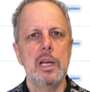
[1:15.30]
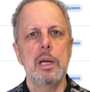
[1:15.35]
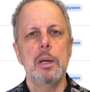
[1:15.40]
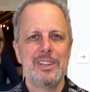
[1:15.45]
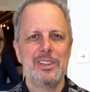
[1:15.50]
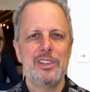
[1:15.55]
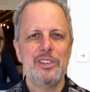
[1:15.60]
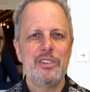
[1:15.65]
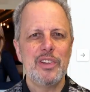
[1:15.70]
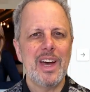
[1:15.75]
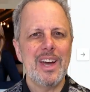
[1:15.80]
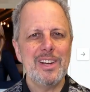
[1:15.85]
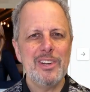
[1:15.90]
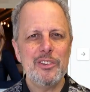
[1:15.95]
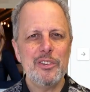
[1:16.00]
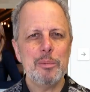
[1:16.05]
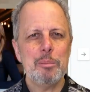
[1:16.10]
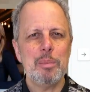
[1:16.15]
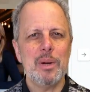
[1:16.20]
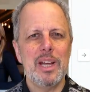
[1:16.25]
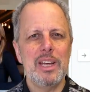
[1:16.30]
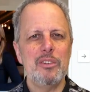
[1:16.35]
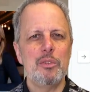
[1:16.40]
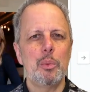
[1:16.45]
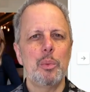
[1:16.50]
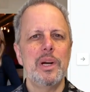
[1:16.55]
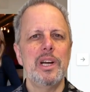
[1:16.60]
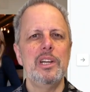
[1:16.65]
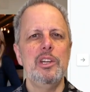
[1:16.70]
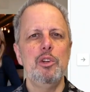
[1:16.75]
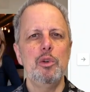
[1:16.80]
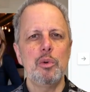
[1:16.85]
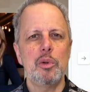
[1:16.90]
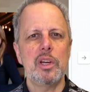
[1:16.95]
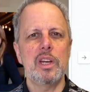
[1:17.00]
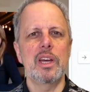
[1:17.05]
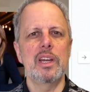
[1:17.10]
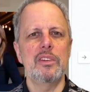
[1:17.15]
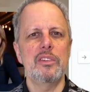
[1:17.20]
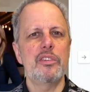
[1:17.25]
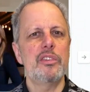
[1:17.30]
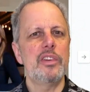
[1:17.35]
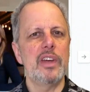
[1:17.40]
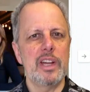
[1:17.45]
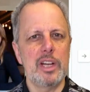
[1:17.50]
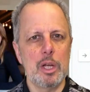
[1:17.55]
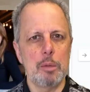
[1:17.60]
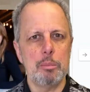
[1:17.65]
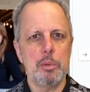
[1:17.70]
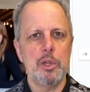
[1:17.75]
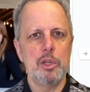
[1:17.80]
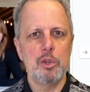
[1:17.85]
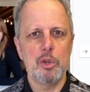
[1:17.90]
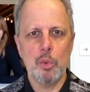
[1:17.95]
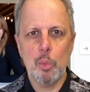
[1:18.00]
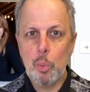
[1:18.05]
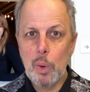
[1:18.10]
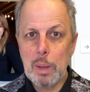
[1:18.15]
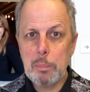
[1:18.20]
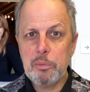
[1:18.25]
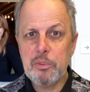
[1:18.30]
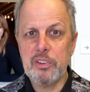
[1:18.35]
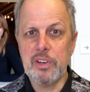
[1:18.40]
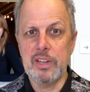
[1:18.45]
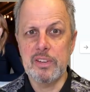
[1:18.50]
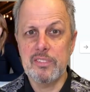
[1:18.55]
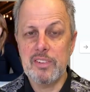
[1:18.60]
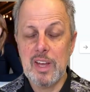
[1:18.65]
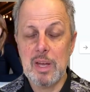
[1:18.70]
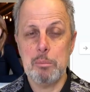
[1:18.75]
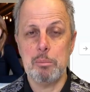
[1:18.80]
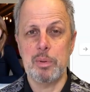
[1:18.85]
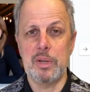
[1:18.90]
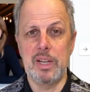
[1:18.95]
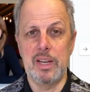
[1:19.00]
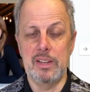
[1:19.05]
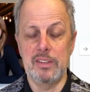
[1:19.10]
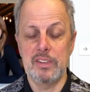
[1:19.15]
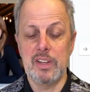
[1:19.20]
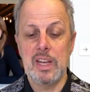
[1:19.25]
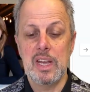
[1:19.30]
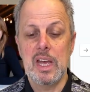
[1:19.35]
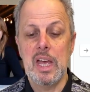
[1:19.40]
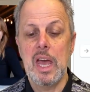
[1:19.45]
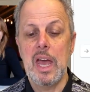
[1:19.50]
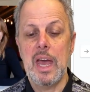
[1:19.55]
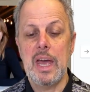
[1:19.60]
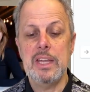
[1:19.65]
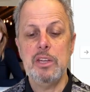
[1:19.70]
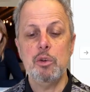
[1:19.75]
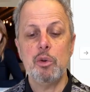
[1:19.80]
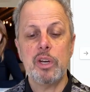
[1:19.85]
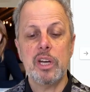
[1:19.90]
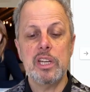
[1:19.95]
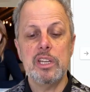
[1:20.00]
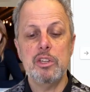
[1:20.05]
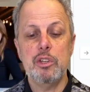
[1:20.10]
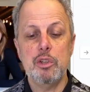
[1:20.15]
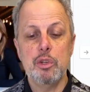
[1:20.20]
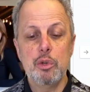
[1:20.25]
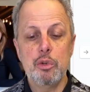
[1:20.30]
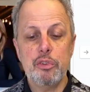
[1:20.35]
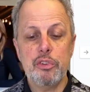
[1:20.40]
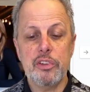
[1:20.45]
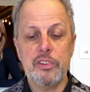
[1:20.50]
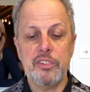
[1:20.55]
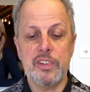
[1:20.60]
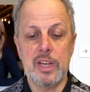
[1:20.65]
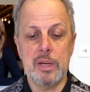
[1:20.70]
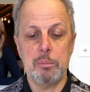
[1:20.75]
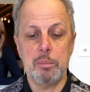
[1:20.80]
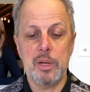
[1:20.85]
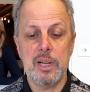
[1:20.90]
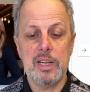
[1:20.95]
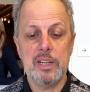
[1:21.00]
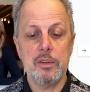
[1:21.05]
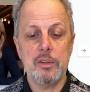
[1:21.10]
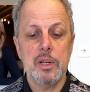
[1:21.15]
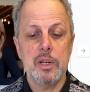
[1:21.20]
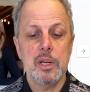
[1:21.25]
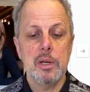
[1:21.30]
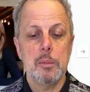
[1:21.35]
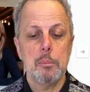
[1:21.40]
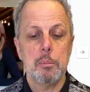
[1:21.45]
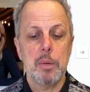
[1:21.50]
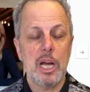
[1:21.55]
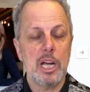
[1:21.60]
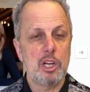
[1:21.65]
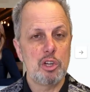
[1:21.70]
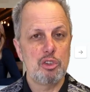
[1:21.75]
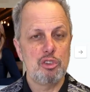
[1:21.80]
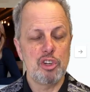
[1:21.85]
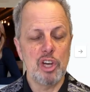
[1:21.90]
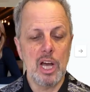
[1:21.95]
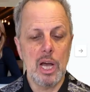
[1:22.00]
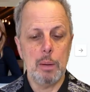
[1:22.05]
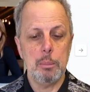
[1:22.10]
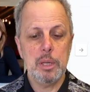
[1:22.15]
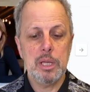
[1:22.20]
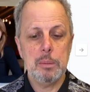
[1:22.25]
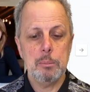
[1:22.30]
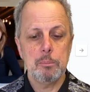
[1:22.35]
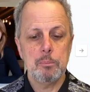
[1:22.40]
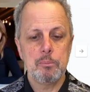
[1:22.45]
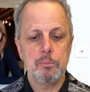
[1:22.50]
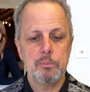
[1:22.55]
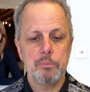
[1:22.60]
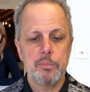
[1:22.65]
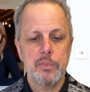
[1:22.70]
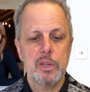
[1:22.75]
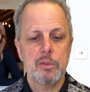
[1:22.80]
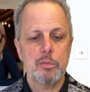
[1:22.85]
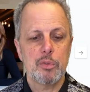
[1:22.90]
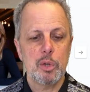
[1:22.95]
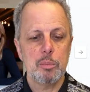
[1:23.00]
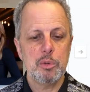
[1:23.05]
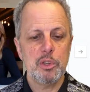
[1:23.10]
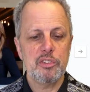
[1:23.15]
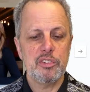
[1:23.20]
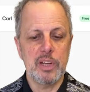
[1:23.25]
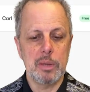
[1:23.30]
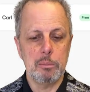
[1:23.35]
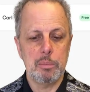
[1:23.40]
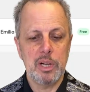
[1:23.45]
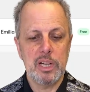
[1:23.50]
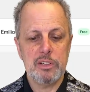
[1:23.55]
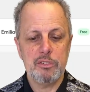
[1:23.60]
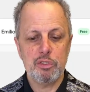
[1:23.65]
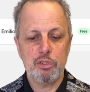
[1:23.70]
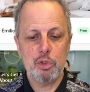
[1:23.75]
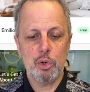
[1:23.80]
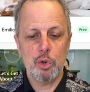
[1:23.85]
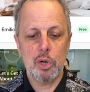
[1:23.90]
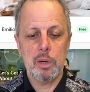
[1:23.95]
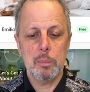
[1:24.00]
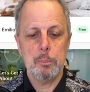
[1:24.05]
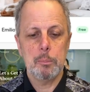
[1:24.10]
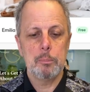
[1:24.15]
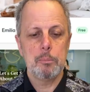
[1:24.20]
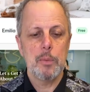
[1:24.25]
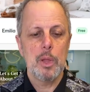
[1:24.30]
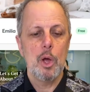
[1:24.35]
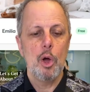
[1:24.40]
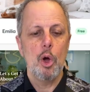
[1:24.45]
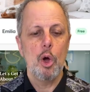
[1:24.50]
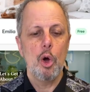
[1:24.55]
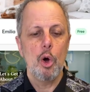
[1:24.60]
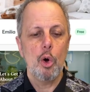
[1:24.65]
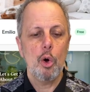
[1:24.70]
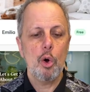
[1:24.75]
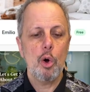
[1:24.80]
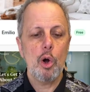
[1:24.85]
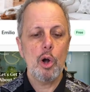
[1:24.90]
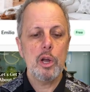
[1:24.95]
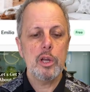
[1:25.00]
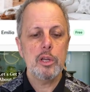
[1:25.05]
Design is the place where you can set up your website template and you can use a template by Kajabi from the template store, or